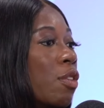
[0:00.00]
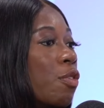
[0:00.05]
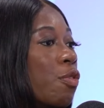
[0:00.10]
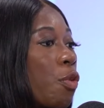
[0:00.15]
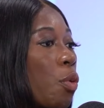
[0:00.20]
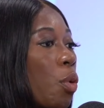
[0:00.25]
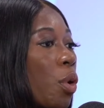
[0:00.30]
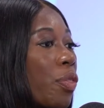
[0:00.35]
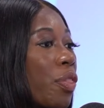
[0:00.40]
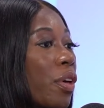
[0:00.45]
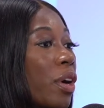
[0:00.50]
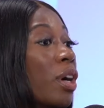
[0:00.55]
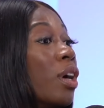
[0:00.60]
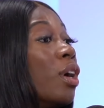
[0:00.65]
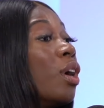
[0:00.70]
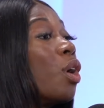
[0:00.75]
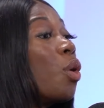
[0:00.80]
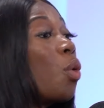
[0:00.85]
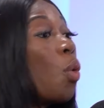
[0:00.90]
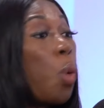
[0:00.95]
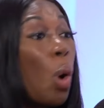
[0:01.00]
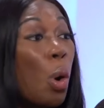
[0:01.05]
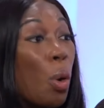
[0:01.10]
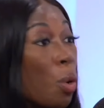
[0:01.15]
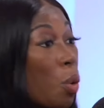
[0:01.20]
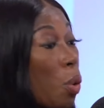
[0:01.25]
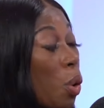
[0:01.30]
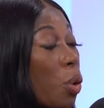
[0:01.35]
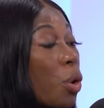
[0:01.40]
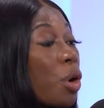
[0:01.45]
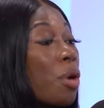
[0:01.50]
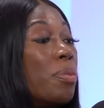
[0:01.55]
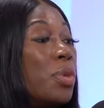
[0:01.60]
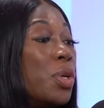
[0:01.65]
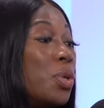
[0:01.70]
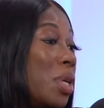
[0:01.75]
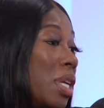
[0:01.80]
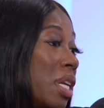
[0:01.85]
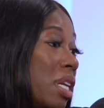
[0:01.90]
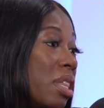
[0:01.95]
for the quote unquote
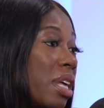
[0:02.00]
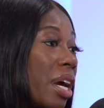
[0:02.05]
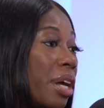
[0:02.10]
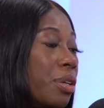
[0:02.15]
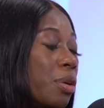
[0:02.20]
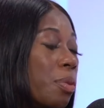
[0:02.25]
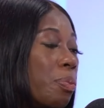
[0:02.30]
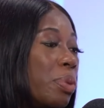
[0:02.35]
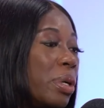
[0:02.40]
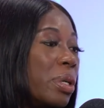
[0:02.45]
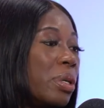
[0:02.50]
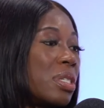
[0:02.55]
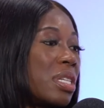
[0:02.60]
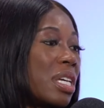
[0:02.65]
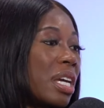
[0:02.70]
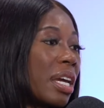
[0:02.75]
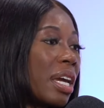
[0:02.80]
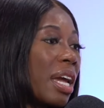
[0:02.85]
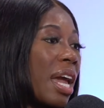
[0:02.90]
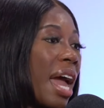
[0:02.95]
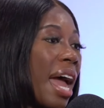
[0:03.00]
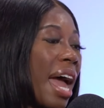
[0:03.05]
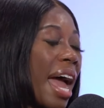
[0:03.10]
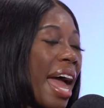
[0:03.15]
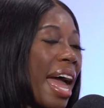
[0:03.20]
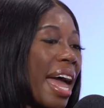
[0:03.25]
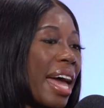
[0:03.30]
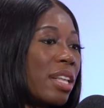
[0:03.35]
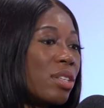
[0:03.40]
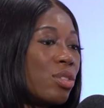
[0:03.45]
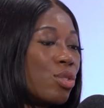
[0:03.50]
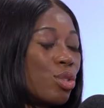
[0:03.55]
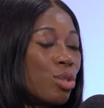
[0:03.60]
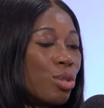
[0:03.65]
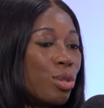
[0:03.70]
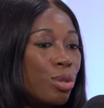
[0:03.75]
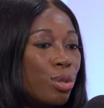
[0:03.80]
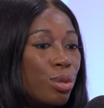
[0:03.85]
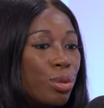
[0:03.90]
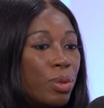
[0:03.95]
community that you're building. And
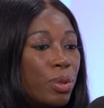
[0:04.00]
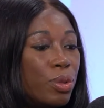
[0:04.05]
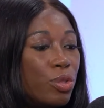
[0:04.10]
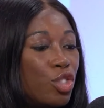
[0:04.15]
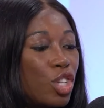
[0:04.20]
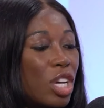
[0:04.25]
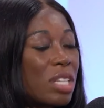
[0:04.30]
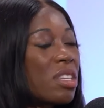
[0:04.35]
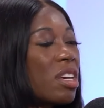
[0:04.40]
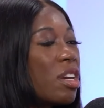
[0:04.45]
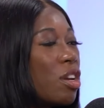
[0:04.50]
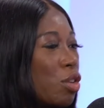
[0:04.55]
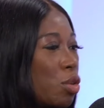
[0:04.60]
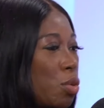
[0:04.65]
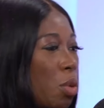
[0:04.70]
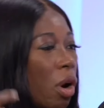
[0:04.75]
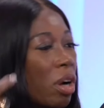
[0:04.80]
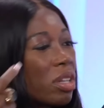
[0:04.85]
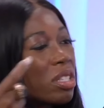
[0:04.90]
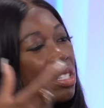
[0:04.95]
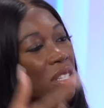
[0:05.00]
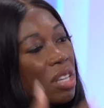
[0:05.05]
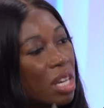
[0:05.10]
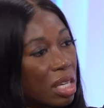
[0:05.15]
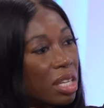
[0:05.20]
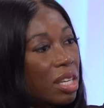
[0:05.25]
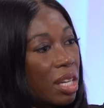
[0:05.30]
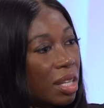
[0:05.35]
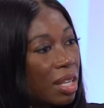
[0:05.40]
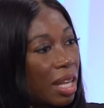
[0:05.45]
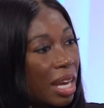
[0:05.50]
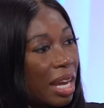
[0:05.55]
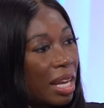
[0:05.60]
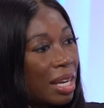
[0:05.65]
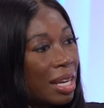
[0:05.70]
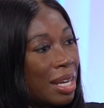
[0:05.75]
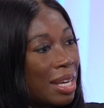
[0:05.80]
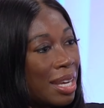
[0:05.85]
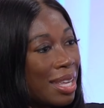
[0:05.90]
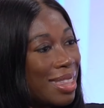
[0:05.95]
to just hear you articulate
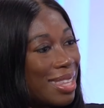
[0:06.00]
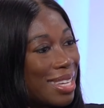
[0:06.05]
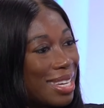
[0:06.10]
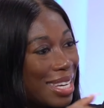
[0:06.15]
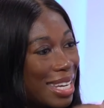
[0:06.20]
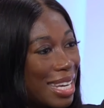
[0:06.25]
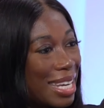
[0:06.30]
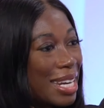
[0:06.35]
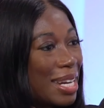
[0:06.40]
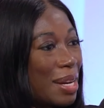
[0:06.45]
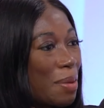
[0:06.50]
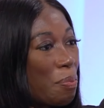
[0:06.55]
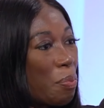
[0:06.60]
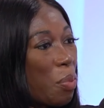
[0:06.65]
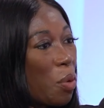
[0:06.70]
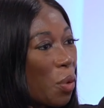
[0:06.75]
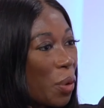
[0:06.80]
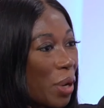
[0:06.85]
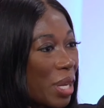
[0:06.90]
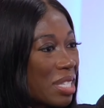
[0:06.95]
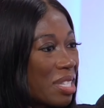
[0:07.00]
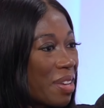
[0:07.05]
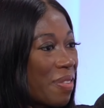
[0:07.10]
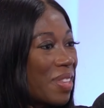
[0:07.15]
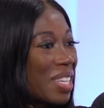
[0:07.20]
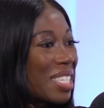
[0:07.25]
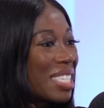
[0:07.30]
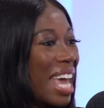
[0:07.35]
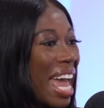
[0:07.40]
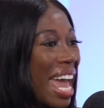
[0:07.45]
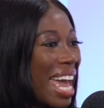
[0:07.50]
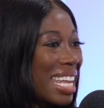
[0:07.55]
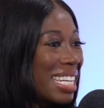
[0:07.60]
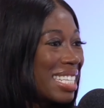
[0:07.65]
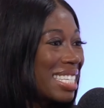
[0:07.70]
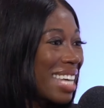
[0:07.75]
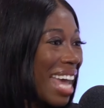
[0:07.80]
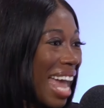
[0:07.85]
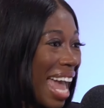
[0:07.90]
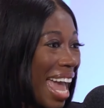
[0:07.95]
the need and importance of this
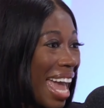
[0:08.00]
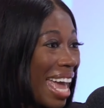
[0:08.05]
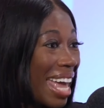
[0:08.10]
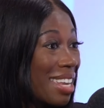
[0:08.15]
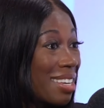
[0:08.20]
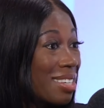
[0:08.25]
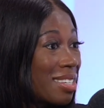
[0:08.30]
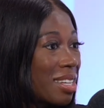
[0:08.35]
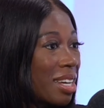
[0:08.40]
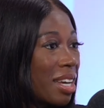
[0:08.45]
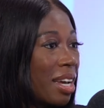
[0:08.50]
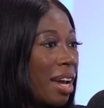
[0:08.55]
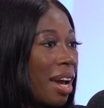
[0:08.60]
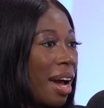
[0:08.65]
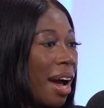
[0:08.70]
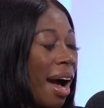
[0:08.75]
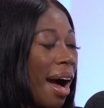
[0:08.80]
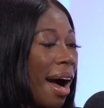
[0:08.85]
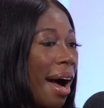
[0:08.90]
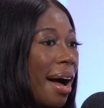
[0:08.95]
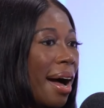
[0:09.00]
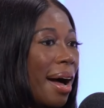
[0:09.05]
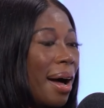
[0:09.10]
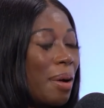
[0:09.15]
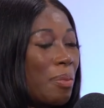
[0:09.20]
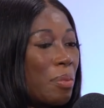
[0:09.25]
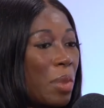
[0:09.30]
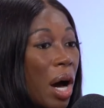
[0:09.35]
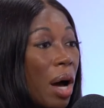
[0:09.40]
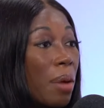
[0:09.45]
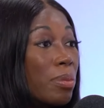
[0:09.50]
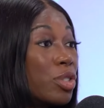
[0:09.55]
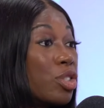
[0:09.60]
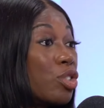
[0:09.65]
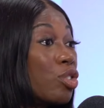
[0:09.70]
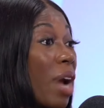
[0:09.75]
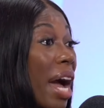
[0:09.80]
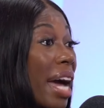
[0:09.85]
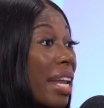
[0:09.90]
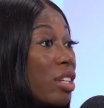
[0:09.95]
end-to-end
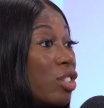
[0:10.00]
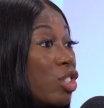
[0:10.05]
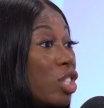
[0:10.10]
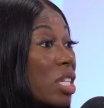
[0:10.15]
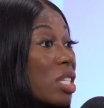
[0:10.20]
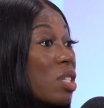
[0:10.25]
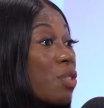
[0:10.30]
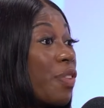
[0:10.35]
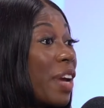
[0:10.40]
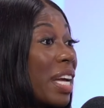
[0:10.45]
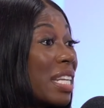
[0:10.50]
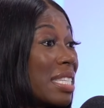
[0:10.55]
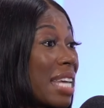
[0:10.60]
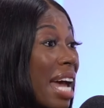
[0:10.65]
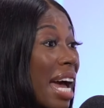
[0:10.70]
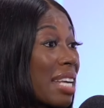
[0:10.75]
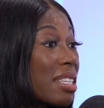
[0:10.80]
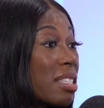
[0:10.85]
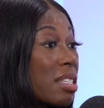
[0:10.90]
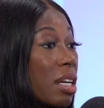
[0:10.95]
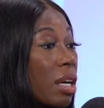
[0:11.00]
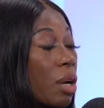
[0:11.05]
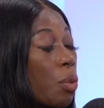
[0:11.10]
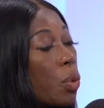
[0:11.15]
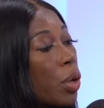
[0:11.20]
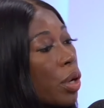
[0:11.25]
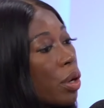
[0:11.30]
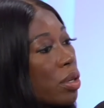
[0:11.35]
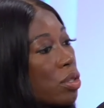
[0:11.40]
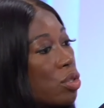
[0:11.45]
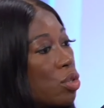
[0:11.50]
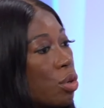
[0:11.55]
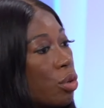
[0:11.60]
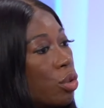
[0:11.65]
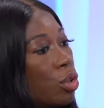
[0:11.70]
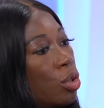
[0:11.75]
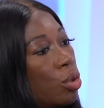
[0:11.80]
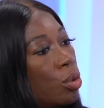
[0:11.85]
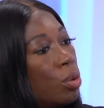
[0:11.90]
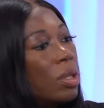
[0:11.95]
strategy is fantastic. Whereas you're
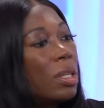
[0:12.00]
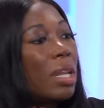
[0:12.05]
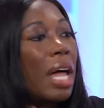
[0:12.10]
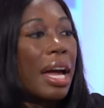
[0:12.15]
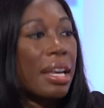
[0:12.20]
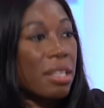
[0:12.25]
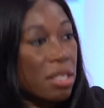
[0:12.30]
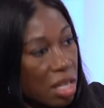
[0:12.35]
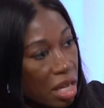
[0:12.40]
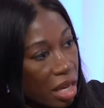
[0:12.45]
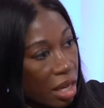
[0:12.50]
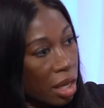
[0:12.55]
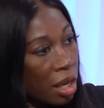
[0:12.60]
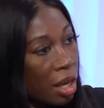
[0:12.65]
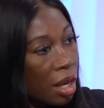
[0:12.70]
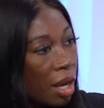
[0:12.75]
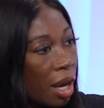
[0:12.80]
utilizing,